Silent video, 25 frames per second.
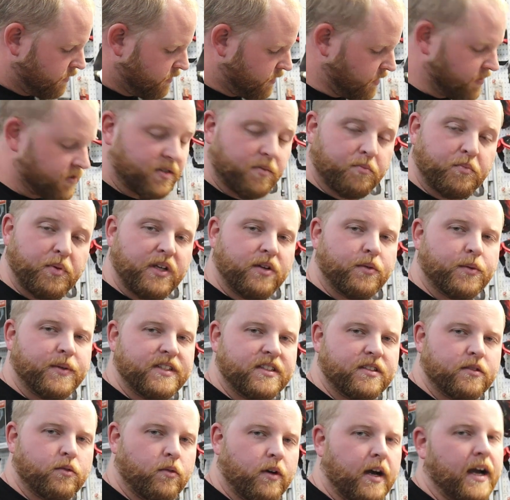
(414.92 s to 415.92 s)
there's a big
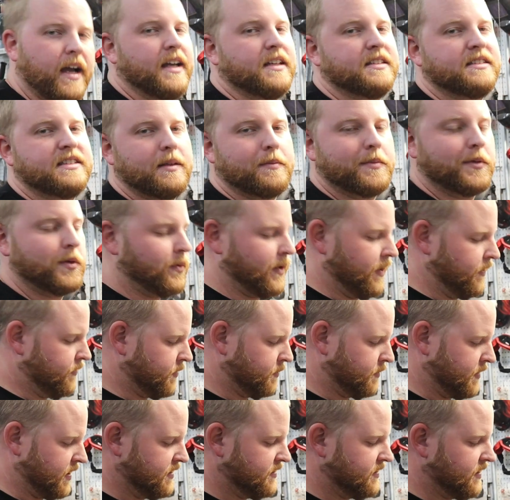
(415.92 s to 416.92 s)
reason why I stepped away
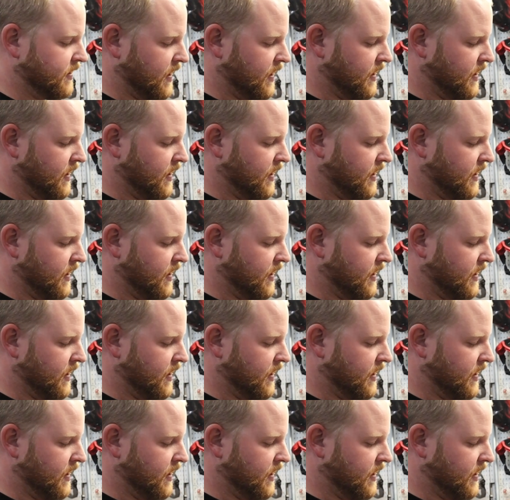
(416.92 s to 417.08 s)
from this.